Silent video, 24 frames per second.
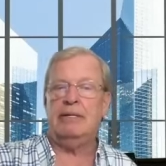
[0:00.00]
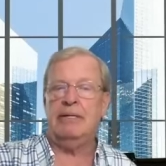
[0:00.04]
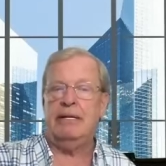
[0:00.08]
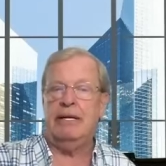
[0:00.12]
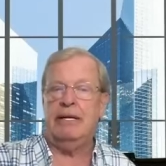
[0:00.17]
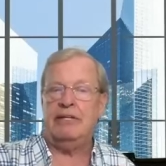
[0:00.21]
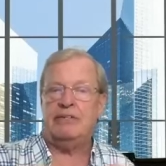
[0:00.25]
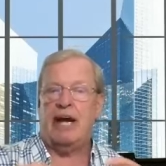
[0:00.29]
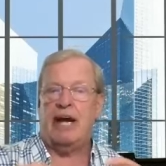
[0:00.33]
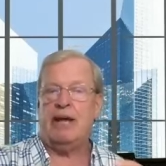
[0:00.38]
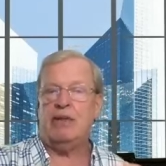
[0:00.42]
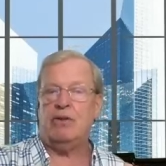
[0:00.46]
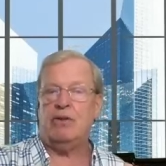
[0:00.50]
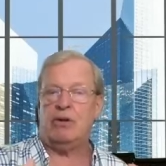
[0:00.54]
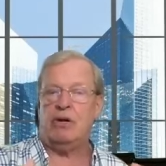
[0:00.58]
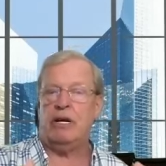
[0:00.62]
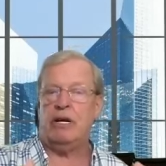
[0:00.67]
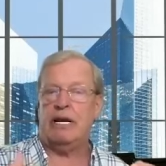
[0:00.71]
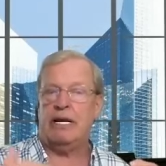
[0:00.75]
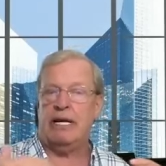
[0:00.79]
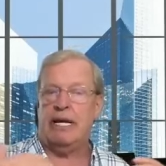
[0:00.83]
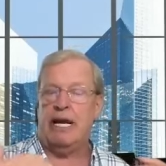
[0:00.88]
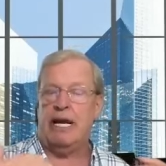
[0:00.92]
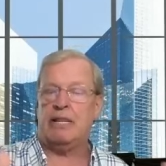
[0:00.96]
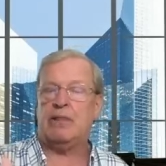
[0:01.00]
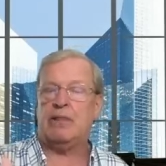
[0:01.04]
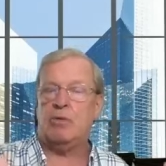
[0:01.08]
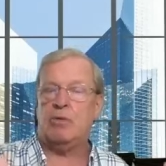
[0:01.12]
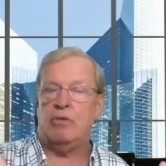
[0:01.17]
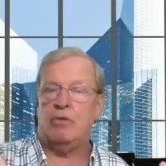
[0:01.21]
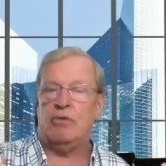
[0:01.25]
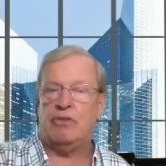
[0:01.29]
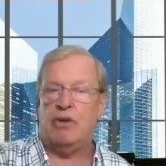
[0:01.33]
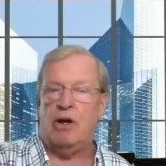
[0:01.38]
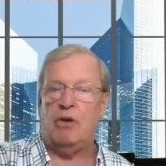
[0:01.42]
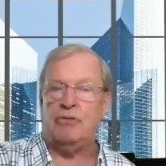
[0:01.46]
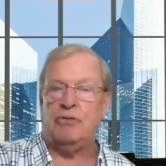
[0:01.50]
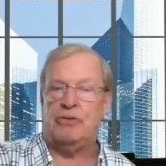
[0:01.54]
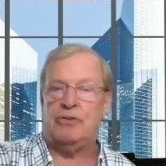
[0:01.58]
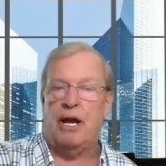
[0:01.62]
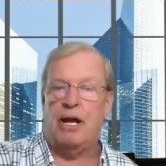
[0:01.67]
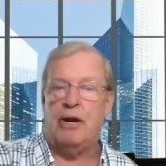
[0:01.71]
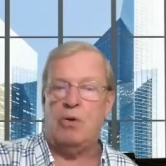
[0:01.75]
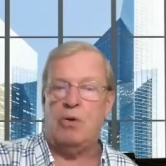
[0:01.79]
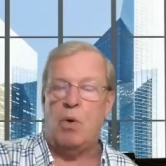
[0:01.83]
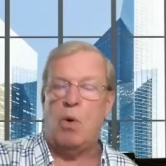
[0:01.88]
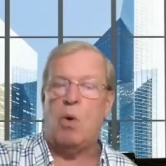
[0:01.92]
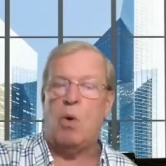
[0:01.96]
is either going to get the result
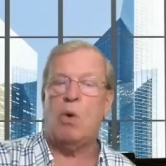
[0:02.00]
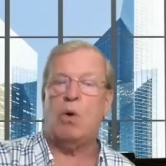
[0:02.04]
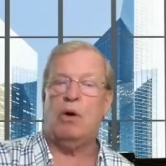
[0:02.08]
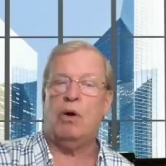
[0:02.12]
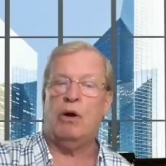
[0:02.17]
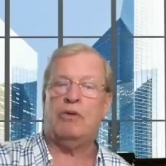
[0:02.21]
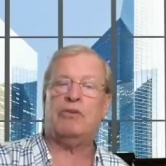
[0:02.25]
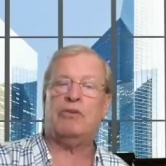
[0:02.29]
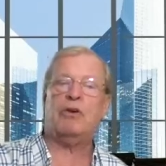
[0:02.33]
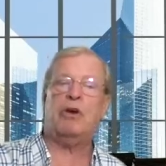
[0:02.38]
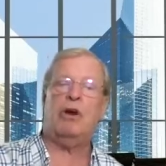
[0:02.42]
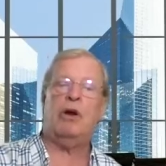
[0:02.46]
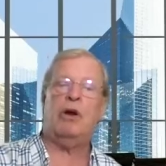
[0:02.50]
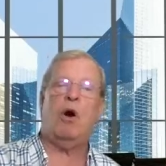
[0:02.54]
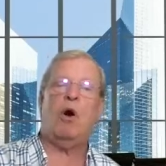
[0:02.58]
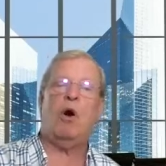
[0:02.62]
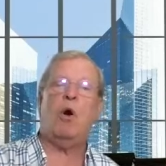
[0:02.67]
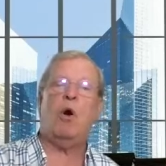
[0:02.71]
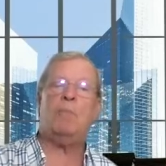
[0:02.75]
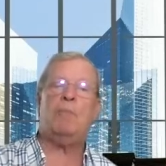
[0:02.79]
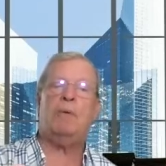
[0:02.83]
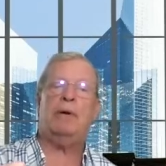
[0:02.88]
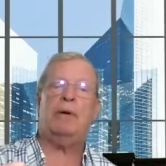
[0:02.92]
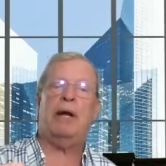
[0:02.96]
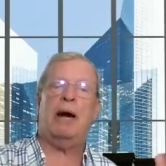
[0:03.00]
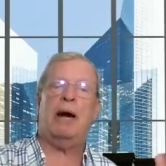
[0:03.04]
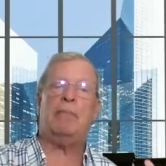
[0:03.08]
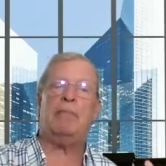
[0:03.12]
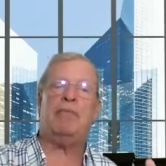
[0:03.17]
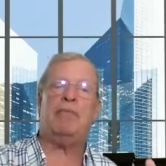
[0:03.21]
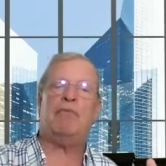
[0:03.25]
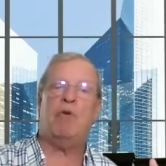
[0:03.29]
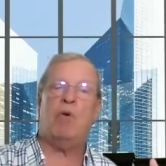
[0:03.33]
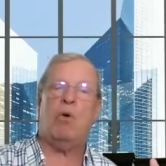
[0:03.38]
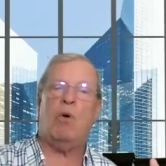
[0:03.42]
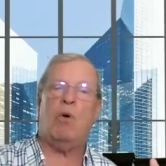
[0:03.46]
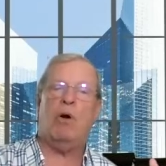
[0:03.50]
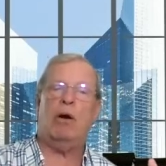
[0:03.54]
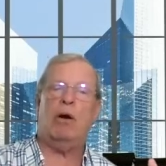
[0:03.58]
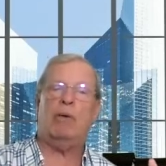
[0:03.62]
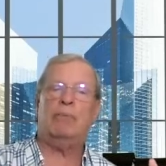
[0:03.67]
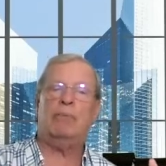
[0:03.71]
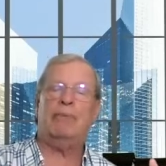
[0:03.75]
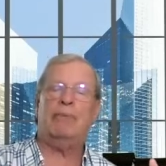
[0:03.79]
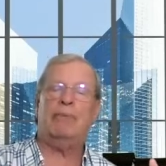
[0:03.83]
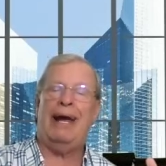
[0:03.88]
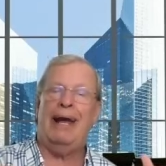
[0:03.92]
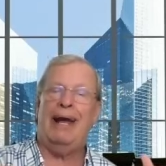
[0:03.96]
done or it's going to open up
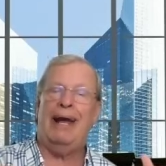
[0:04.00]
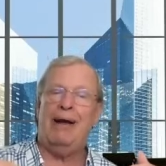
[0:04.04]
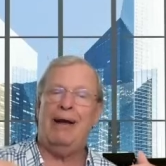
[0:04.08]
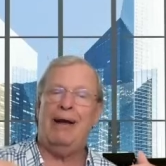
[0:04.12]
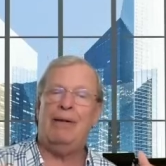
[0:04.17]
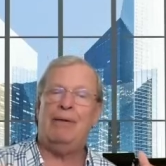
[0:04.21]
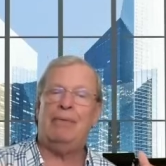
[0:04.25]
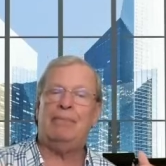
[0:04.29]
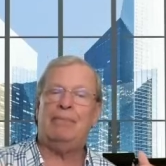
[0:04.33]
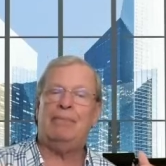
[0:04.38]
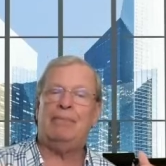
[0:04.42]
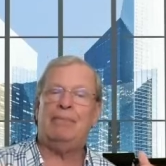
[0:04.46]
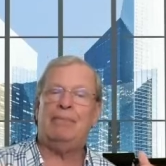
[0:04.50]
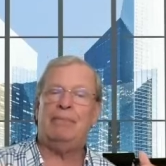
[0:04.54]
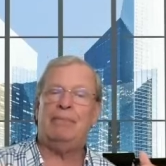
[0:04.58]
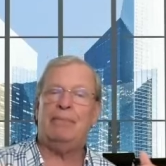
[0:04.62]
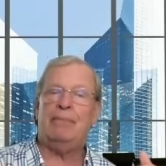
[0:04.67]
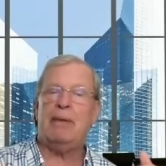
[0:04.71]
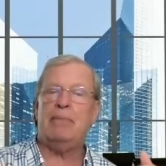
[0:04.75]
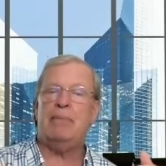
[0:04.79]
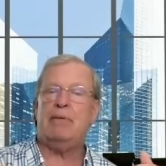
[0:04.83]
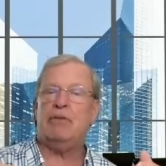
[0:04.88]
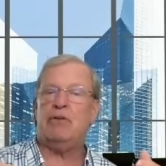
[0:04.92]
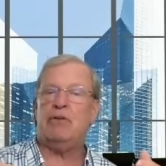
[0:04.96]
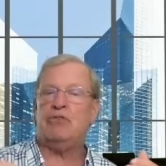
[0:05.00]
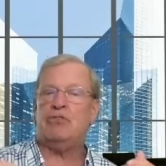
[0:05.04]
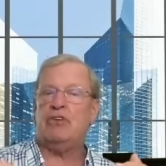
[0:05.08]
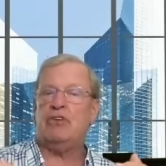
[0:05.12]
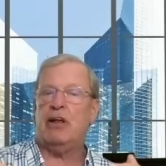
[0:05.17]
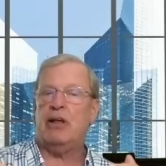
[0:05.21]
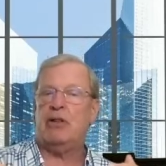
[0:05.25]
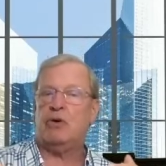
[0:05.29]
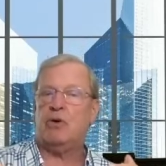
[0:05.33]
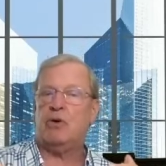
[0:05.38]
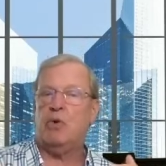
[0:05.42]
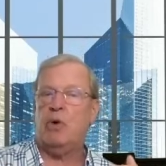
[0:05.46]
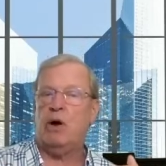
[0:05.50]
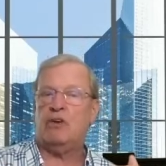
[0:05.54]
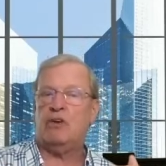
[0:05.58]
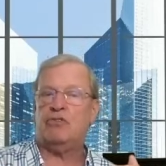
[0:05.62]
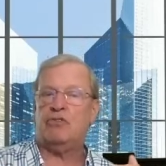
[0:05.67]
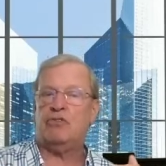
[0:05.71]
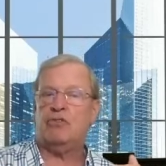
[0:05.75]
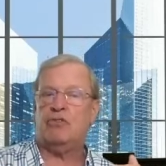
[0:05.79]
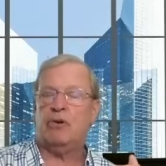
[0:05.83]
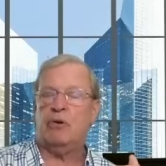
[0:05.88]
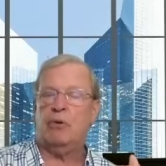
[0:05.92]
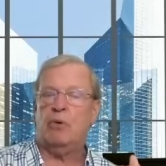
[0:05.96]
for well maybe there's another
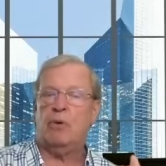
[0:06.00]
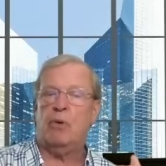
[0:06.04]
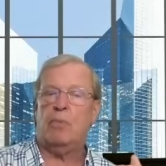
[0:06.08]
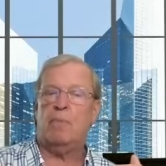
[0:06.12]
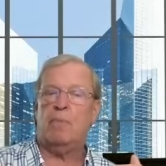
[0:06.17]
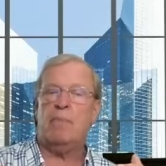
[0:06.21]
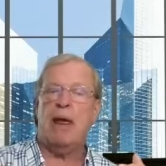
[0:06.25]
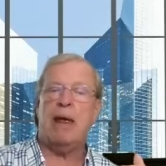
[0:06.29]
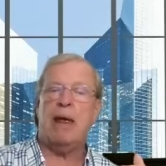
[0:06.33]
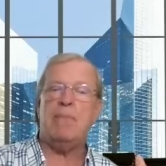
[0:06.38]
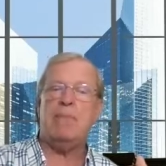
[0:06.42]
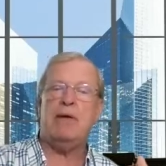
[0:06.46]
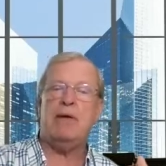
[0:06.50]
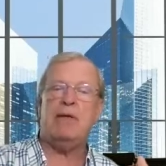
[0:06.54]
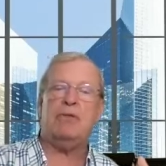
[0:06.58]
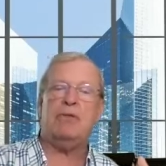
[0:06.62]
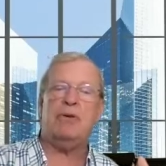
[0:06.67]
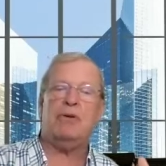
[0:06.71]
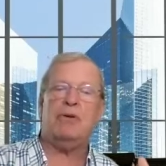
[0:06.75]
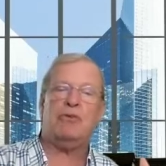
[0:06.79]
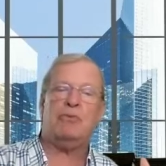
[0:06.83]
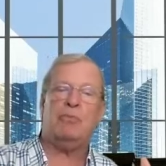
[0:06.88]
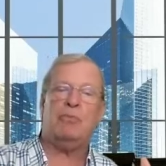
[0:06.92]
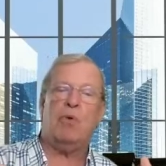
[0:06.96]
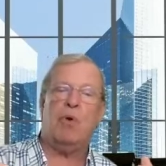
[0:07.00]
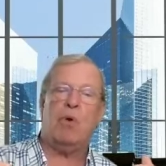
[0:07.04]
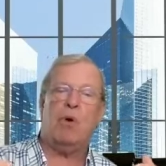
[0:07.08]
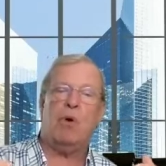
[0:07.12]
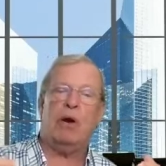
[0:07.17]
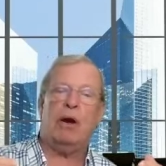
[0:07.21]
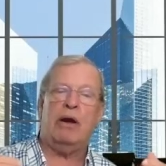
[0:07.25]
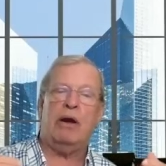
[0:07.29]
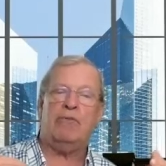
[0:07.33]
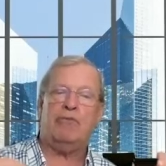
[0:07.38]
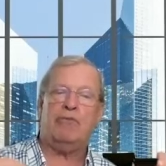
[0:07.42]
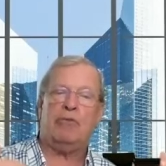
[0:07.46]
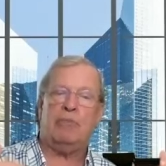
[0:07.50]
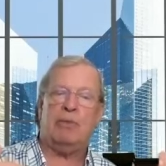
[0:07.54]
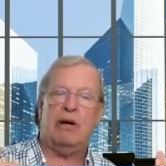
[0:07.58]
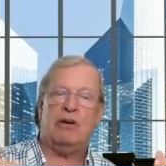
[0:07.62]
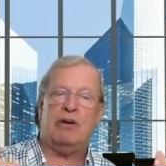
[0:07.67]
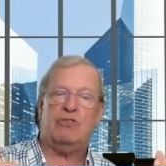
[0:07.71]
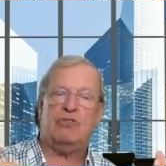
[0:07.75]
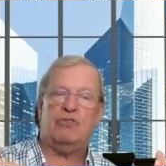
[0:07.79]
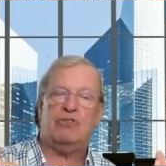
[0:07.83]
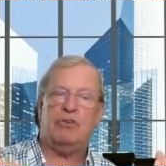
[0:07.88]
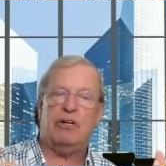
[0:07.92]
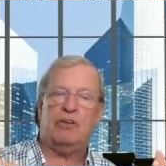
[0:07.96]
question or maybe there's more
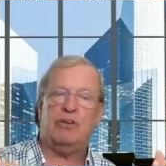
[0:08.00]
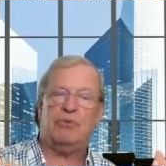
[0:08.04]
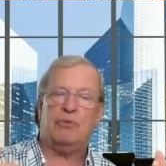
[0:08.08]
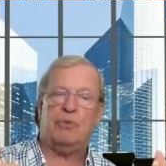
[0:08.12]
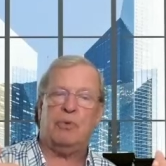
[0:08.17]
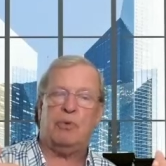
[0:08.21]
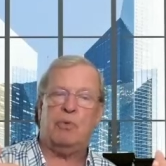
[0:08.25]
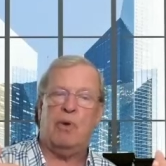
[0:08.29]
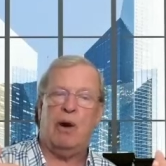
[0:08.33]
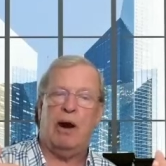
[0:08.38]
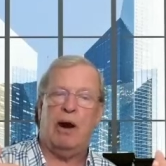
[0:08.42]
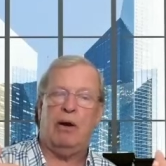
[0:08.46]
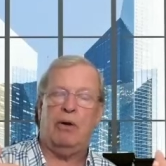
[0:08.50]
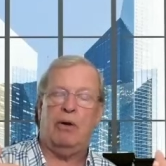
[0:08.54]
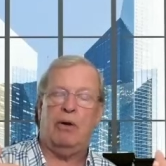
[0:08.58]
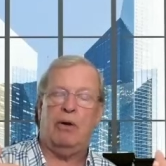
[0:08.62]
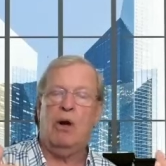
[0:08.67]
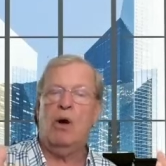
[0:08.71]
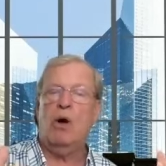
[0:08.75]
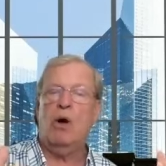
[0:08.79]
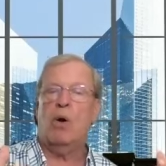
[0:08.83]
information that's required